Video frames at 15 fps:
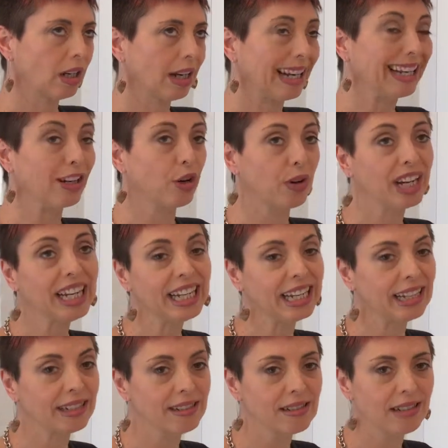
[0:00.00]

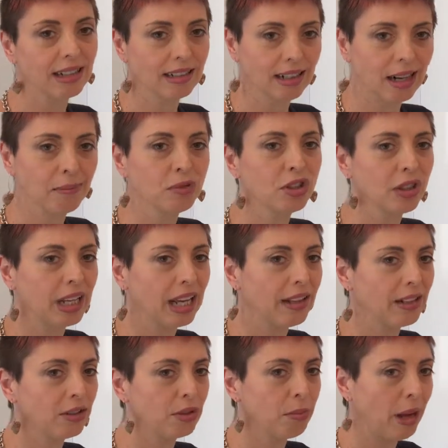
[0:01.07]
ingredients that come
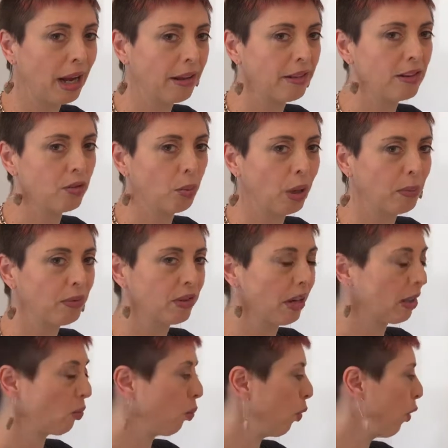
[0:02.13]
together to make this
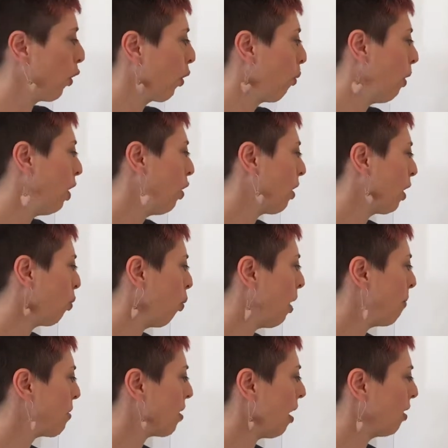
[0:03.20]
website work. We look at
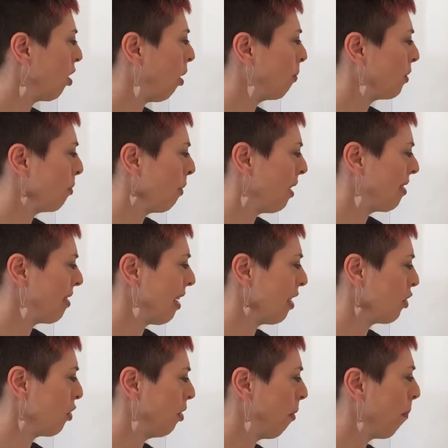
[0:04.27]
website
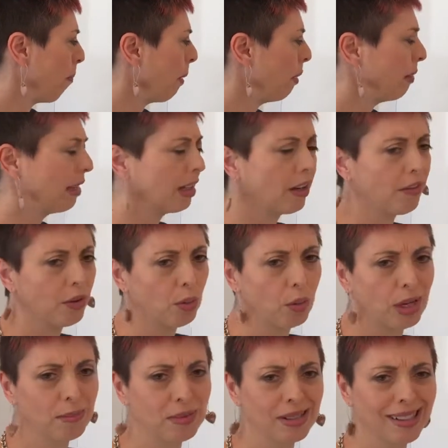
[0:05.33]
optimization, the building of the
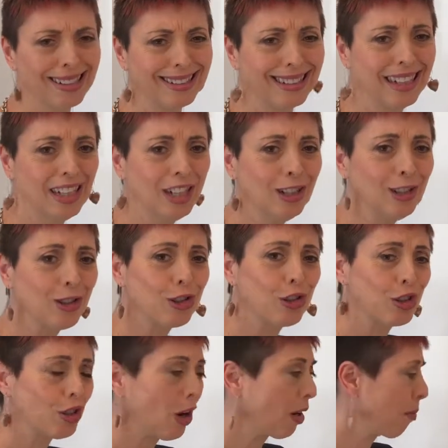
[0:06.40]
website,
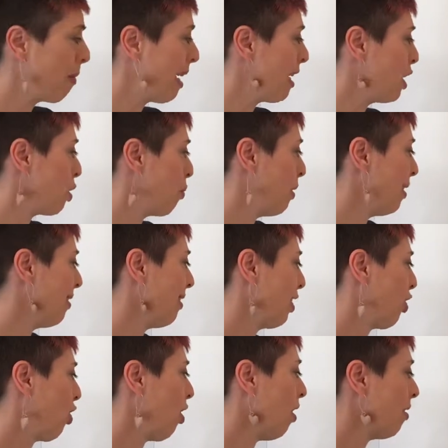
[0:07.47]
stock management, the
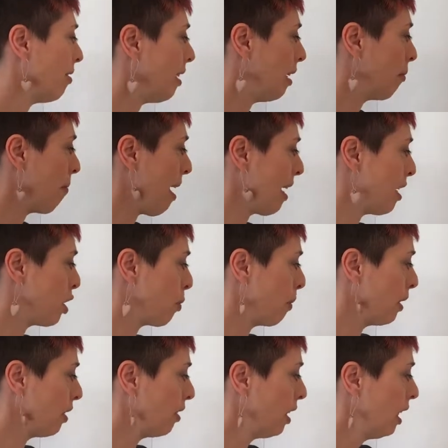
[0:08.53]
content
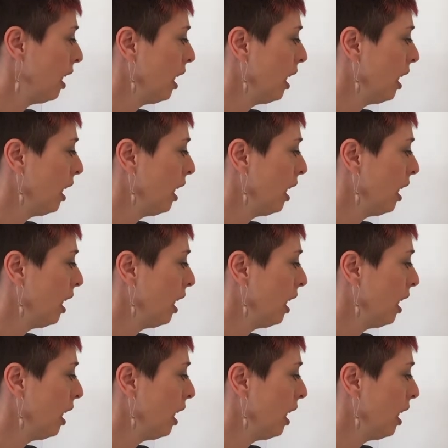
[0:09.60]
management,